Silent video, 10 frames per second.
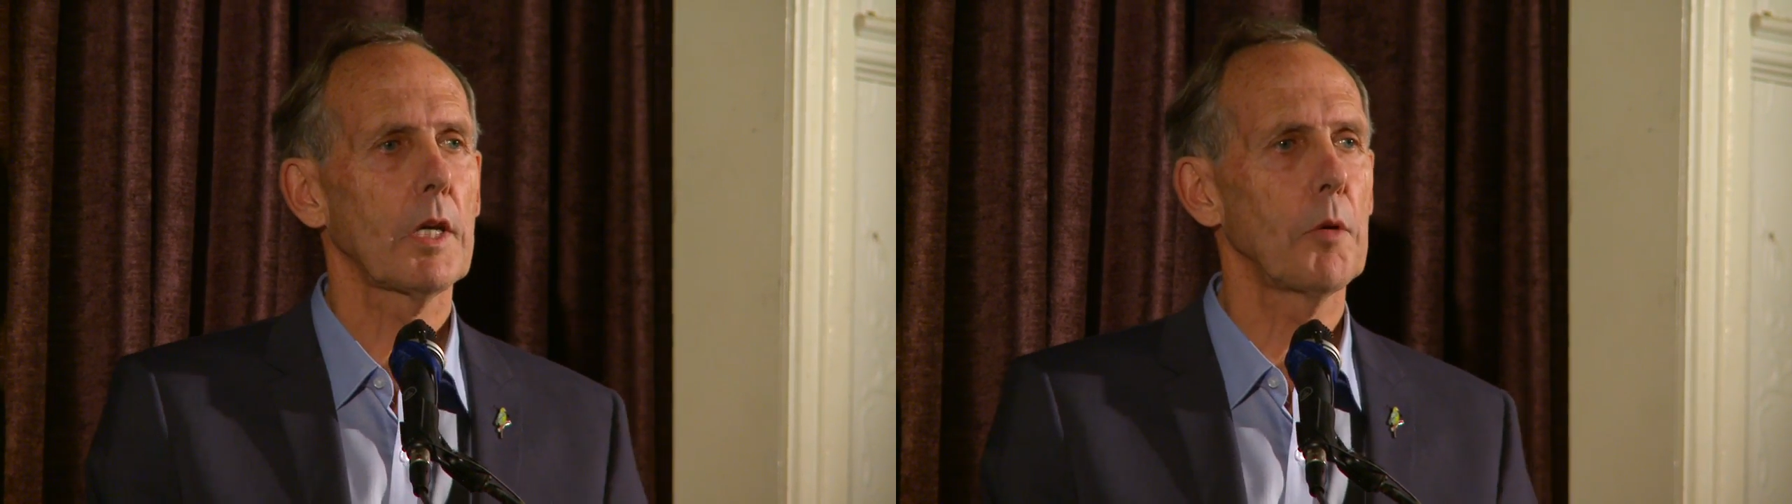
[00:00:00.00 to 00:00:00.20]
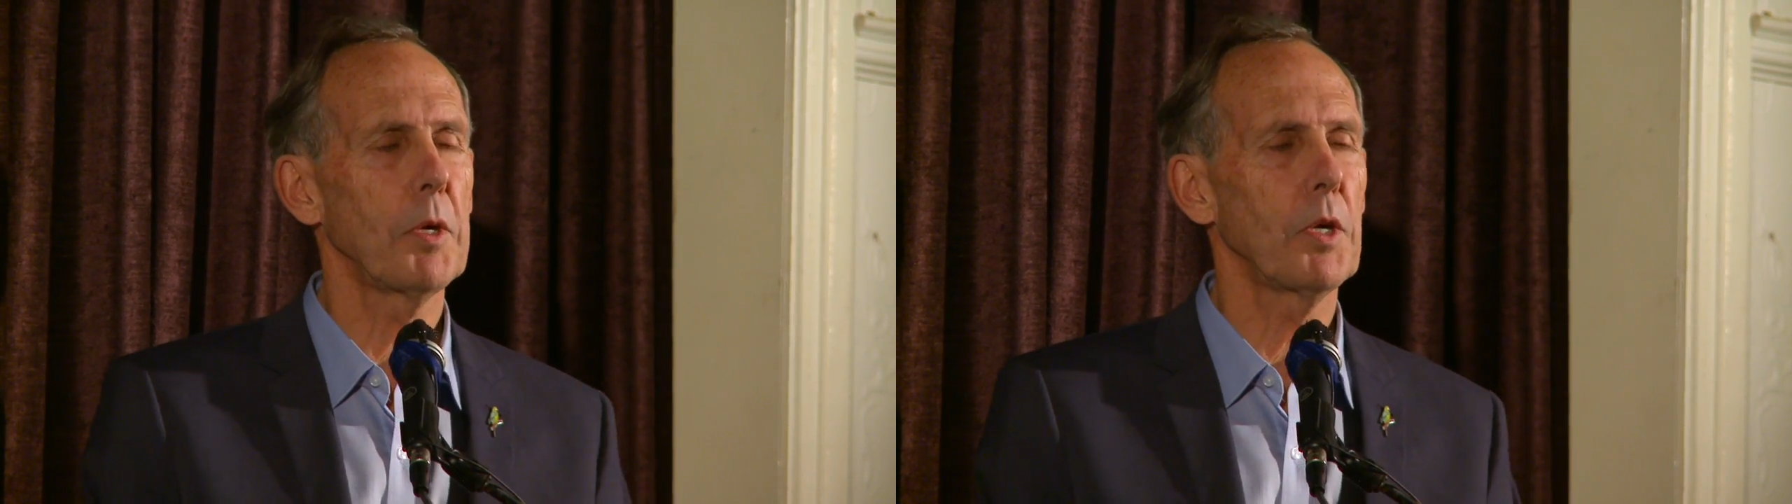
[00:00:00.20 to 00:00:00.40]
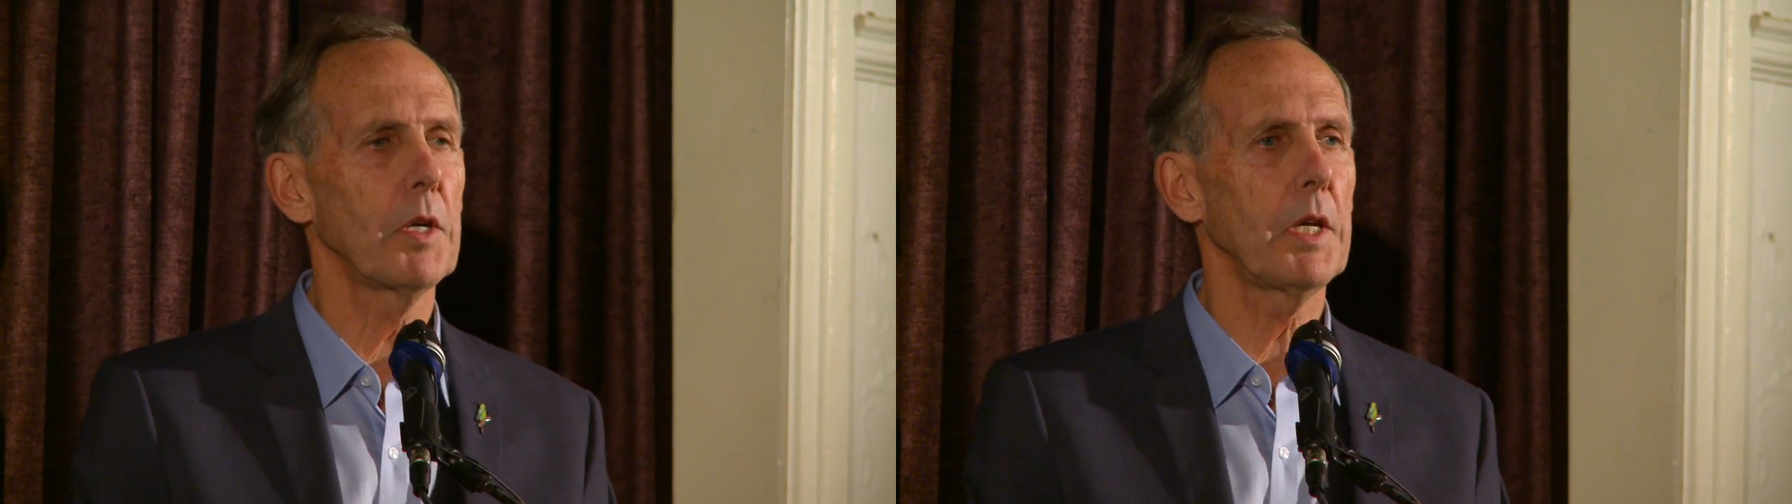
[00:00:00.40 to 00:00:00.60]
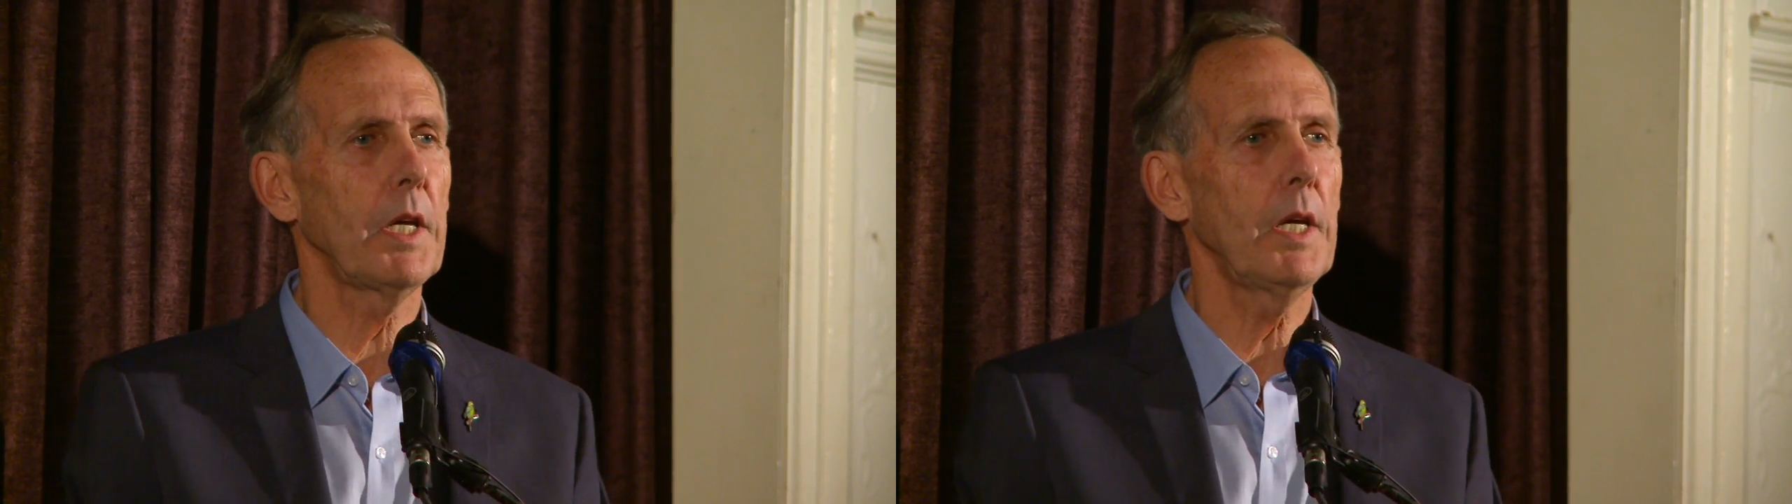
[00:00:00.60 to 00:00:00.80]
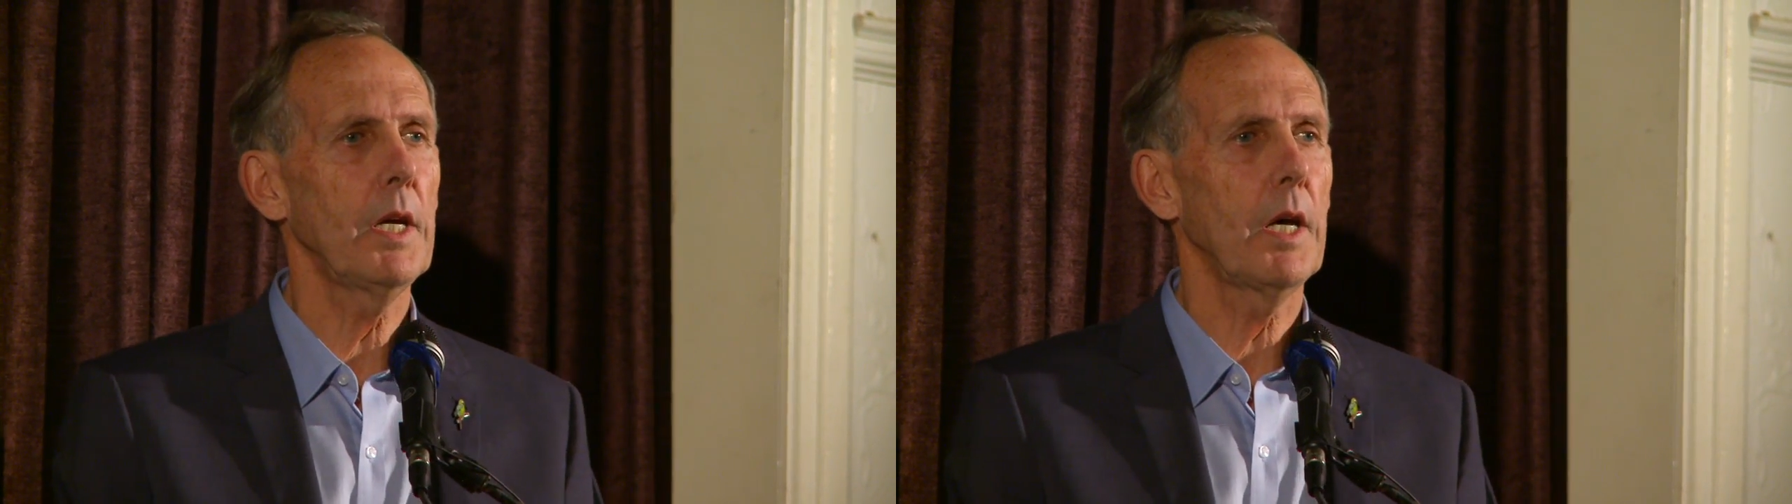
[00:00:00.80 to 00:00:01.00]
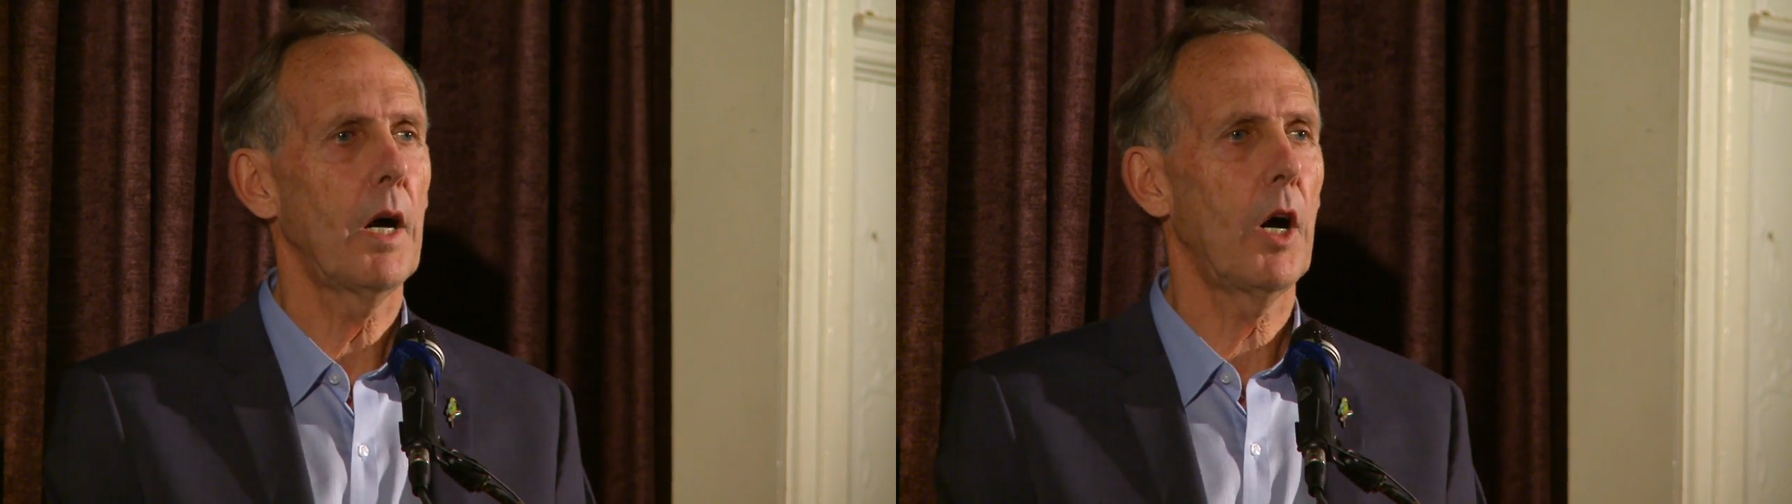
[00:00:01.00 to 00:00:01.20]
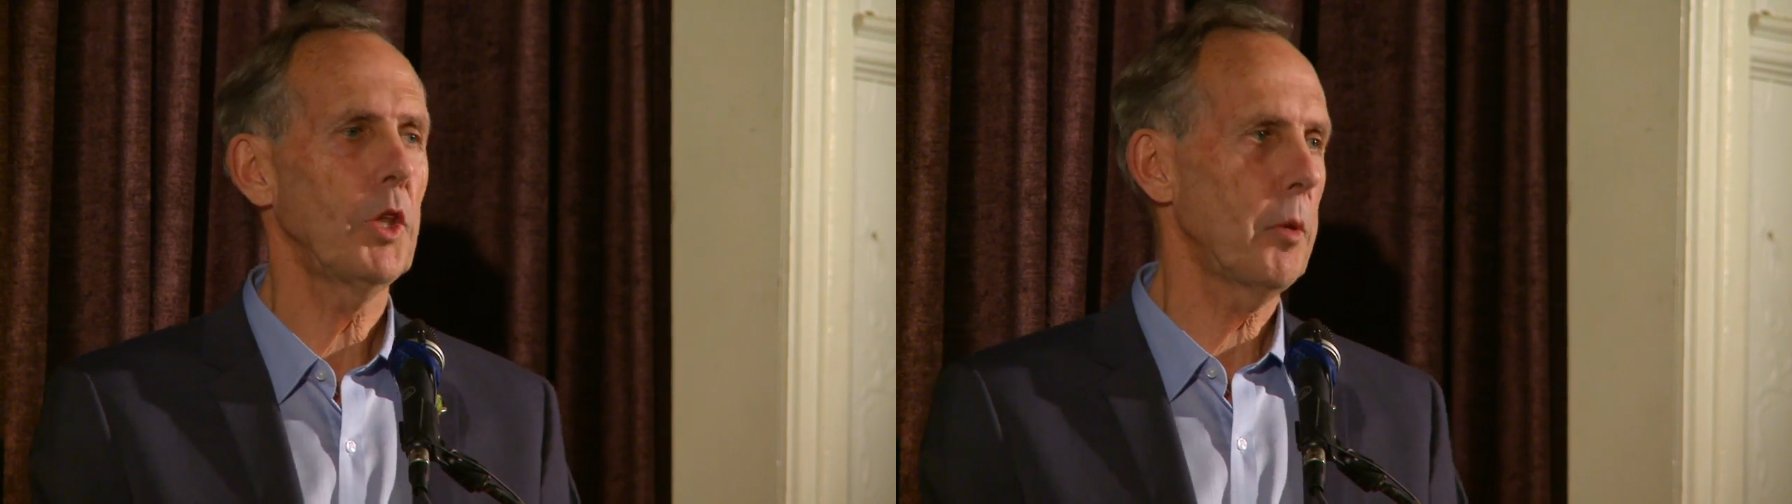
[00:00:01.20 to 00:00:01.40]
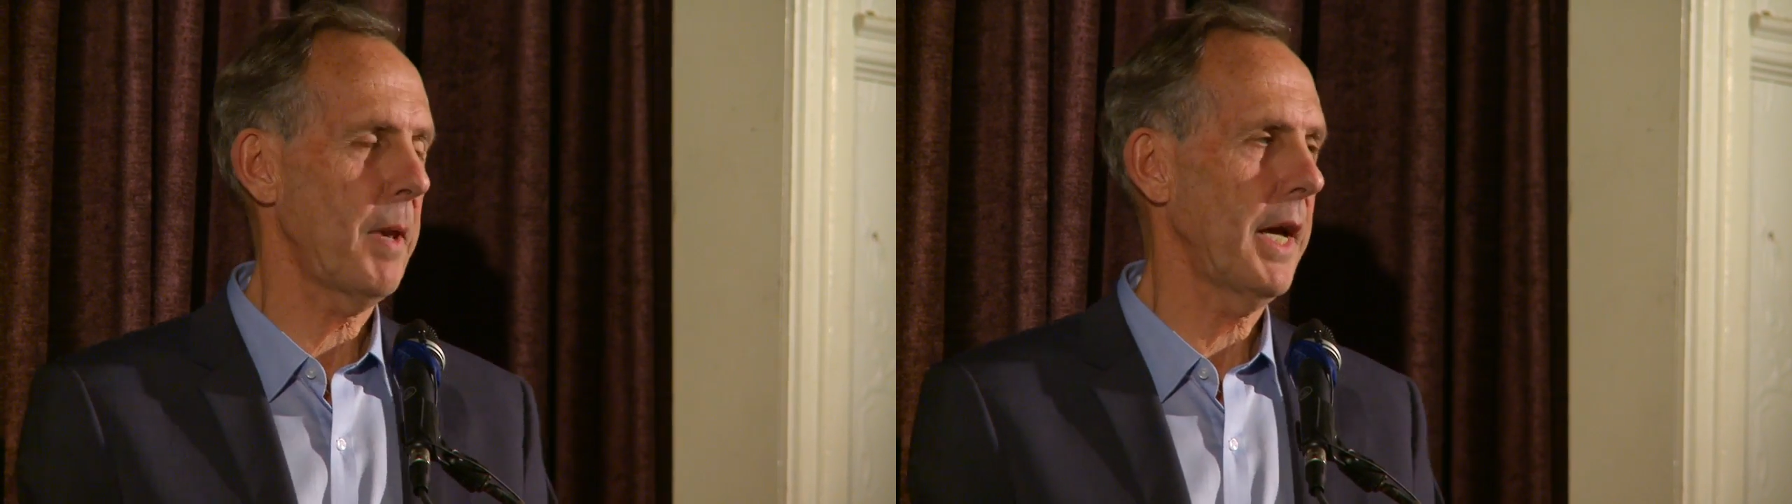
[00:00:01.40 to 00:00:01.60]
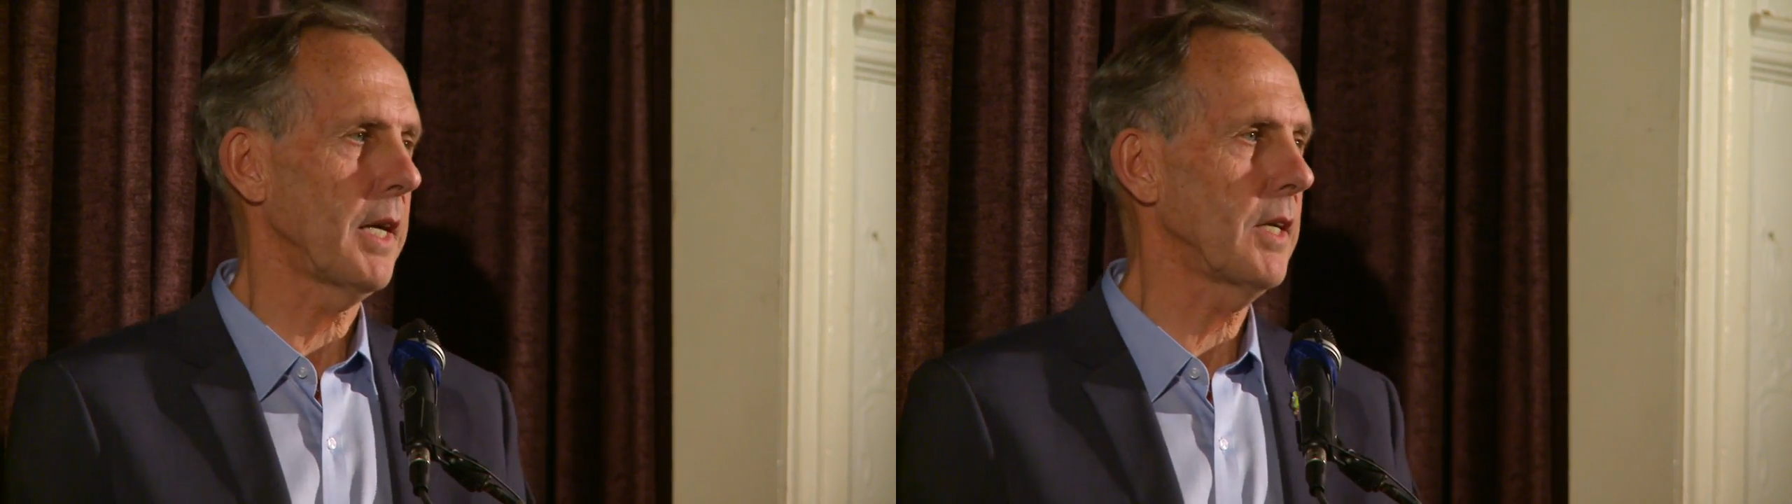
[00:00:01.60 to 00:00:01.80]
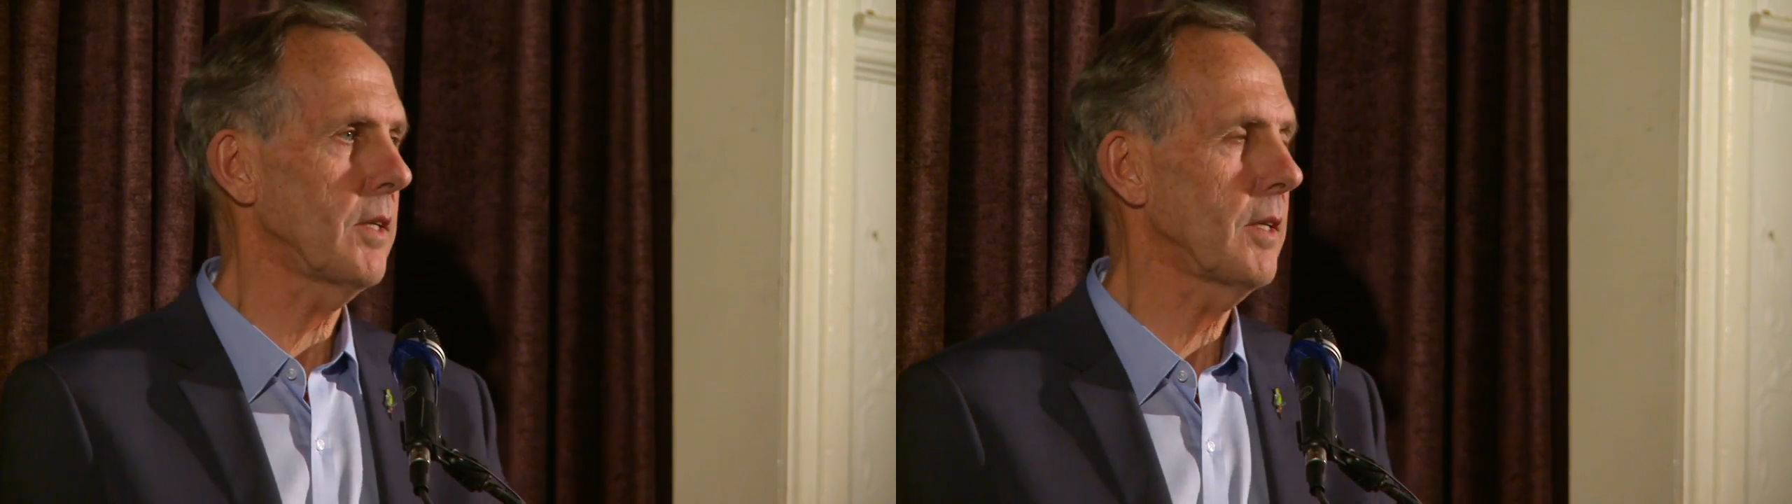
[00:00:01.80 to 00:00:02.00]
community on the
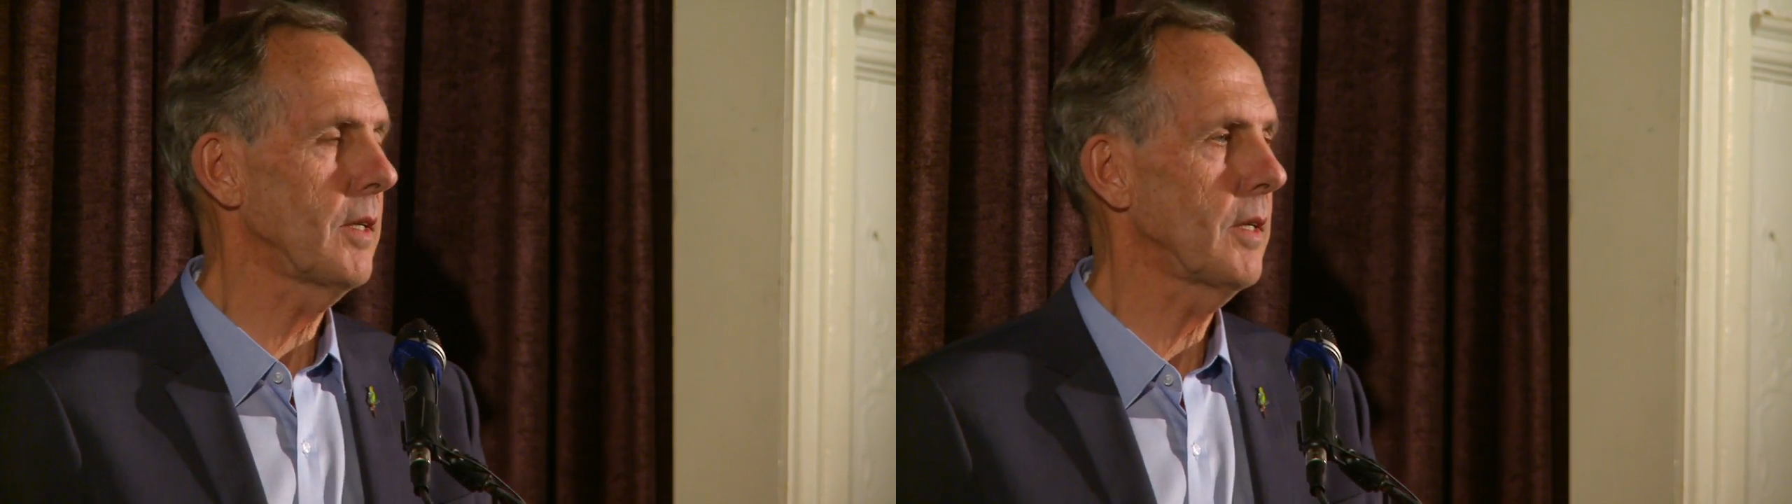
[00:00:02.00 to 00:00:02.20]
planet,